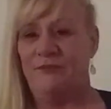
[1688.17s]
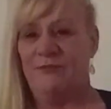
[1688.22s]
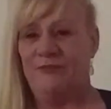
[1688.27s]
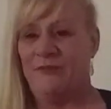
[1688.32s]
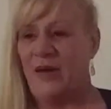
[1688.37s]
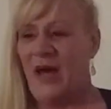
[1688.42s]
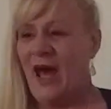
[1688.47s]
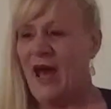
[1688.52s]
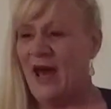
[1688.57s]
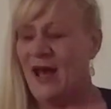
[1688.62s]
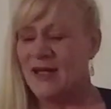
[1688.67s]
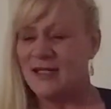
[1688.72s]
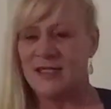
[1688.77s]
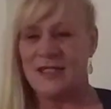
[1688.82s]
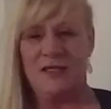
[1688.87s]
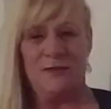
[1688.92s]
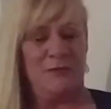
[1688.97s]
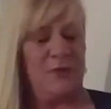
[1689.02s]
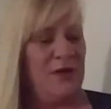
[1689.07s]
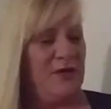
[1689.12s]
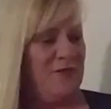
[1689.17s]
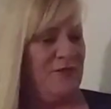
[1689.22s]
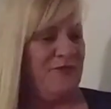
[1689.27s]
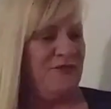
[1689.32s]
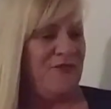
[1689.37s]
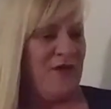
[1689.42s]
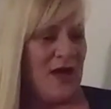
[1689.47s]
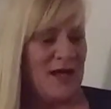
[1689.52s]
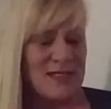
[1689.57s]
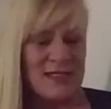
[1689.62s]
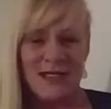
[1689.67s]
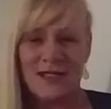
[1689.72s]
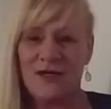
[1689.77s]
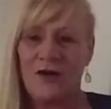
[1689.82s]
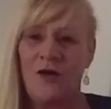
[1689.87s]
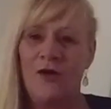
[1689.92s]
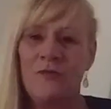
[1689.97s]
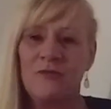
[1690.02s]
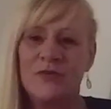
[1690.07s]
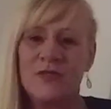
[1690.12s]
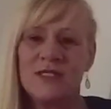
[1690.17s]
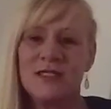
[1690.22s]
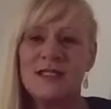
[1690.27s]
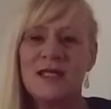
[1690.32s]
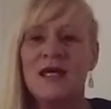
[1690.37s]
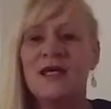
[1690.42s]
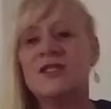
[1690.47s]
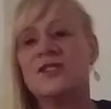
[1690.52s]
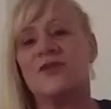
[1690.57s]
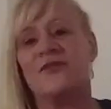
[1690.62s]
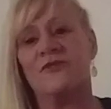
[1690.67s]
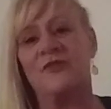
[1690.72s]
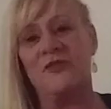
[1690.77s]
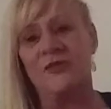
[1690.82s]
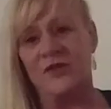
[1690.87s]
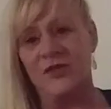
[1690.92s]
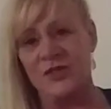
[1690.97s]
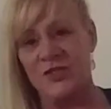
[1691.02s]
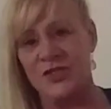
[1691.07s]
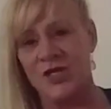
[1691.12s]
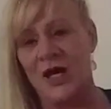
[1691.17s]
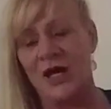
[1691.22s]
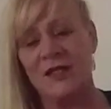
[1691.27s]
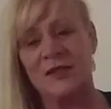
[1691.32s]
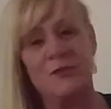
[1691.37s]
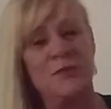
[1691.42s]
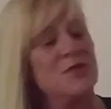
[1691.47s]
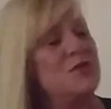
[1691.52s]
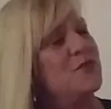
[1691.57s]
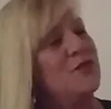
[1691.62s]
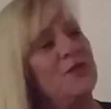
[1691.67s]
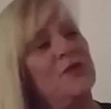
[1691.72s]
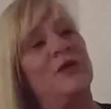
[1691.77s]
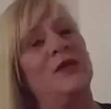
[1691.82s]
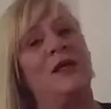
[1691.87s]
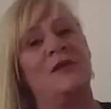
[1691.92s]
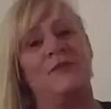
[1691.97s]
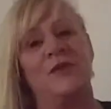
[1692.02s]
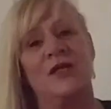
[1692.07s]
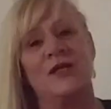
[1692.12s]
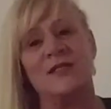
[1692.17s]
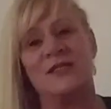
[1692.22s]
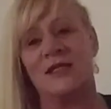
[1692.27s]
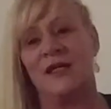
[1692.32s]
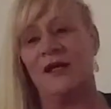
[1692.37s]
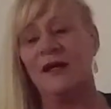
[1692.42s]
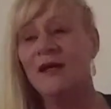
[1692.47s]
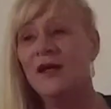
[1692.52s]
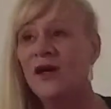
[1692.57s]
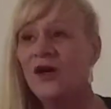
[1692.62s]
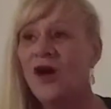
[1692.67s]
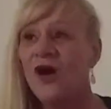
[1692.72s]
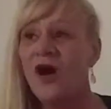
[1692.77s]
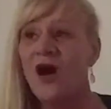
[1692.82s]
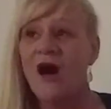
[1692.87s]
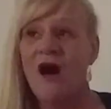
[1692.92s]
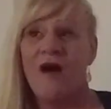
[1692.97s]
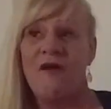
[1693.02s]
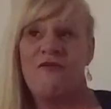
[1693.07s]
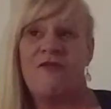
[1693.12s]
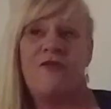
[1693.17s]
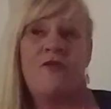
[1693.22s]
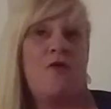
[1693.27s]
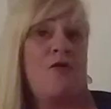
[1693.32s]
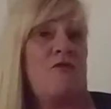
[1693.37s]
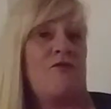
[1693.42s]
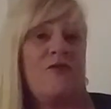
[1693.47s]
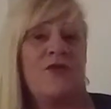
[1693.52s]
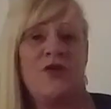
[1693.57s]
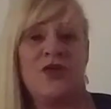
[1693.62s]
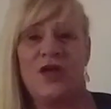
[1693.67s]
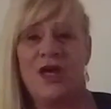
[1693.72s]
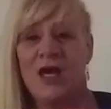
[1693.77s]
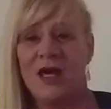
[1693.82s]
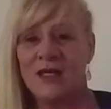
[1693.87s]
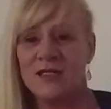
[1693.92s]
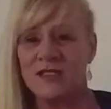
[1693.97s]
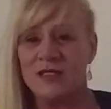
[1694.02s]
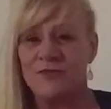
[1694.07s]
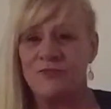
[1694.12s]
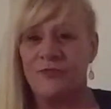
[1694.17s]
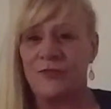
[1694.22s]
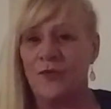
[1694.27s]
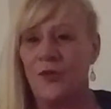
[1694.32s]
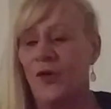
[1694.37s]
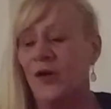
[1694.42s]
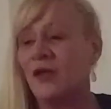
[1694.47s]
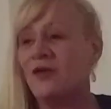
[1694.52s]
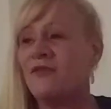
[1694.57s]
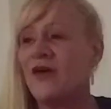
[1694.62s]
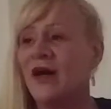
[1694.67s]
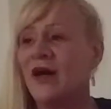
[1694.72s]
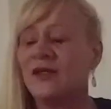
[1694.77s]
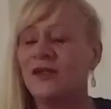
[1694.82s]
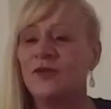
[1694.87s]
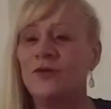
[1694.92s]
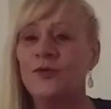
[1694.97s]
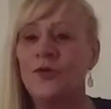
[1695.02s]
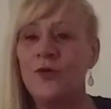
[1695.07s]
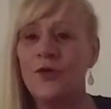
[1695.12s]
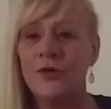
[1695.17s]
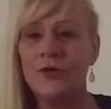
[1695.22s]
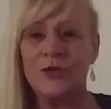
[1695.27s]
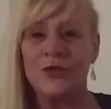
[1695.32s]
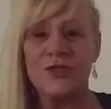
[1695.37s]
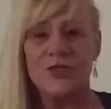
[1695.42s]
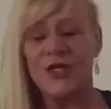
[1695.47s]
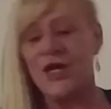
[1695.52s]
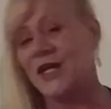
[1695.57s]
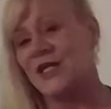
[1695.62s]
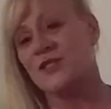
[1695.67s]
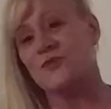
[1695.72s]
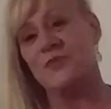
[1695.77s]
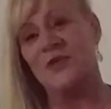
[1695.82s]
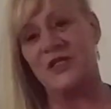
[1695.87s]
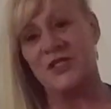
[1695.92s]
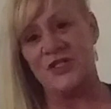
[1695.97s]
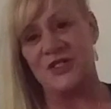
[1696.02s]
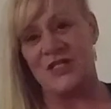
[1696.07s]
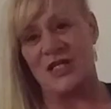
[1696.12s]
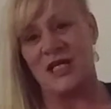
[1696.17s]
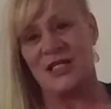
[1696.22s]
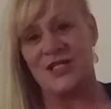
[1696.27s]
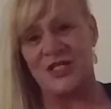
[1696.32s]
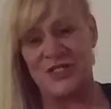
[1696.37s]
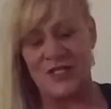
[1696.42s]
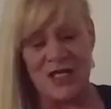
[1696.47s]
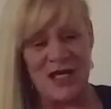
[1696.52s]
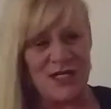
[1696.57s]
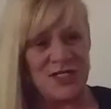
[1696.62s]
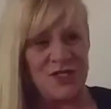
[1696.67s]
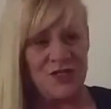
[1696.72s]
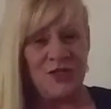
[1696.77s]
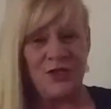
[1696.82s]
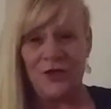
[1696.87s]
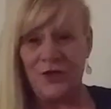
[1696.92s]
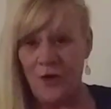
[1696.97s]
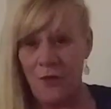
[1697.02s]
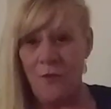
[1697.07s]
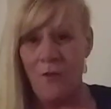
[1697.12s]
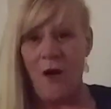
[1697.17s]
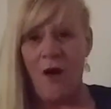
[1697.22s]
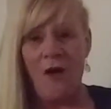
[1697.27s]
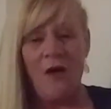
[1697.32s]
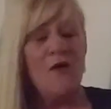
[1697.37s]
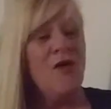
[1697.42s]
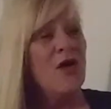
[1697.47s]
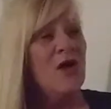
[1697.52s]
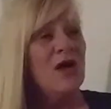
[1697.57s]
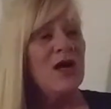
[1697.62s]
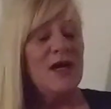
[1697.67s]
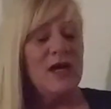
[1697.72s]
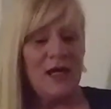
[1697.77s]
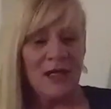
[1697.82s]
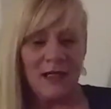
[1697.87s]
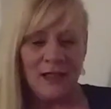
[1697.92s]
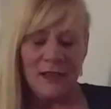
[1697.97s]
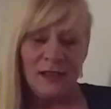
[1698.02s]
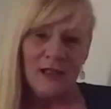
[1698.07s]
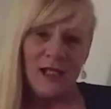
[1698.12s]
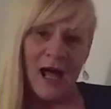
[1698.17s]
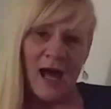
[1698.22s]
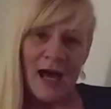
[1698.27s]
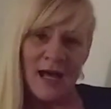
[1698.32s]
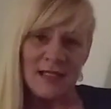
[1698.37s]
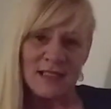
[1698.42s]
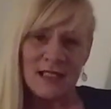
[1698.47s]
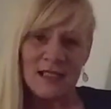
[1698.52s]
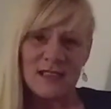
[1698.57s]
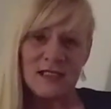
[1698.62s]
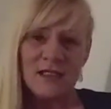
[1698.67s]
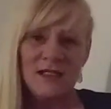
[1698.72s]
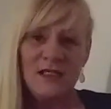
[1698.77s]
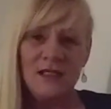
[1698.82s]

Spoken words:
petty, pathetic compensation from the child abuse for all them years that I fought for years and qualified in law and changed British legislation. You know what? It collided.